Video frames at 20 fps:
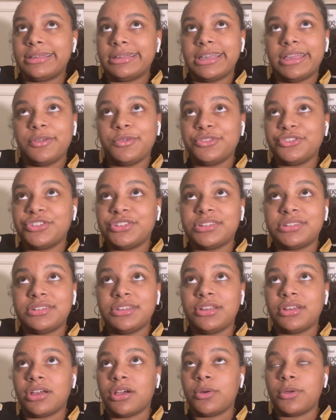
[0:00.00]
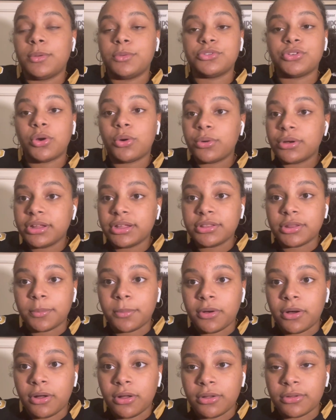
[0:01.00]
It was just, he was holding the
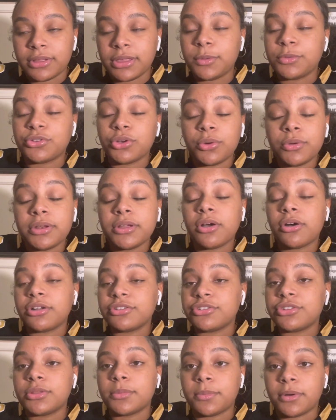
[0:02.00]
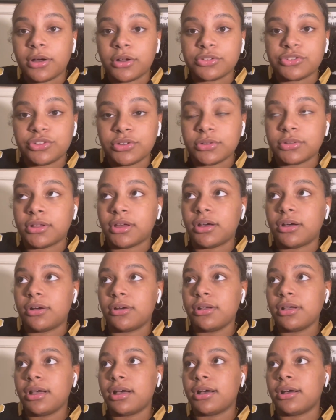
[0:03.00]
ball. He was holding on to the ball too
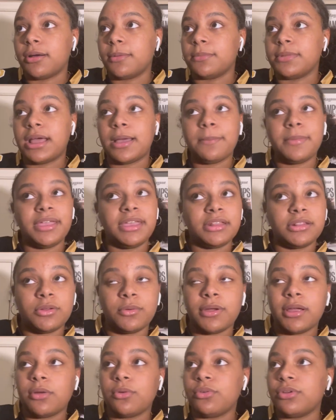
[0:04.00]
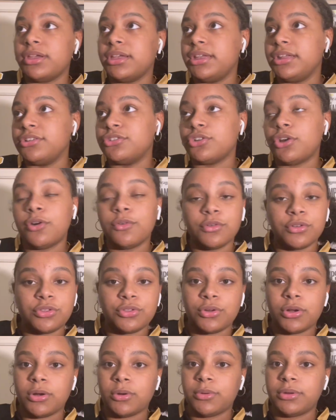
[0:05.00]
long, not making the right reads,
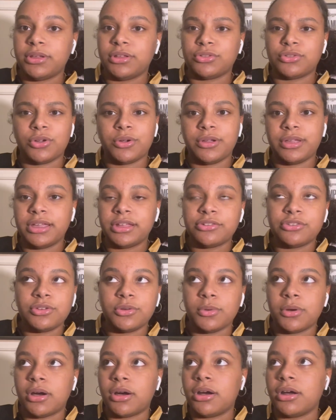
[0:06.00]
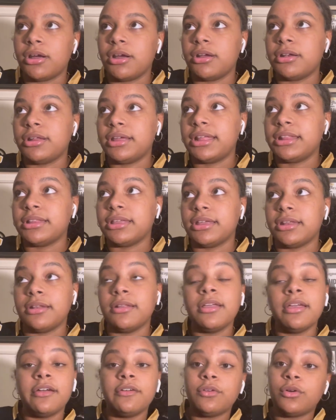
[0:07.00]
overthrowing, throwing it too hard. And then,
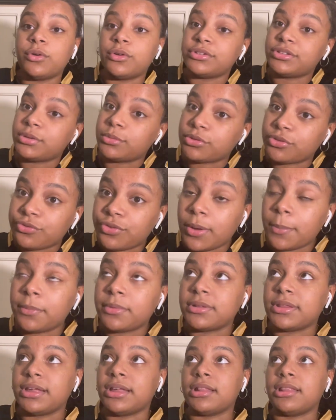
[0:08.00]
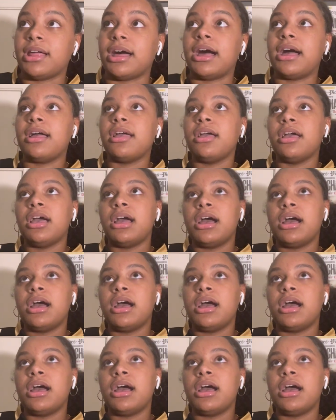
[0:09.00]
of course, he was fumbling a lot.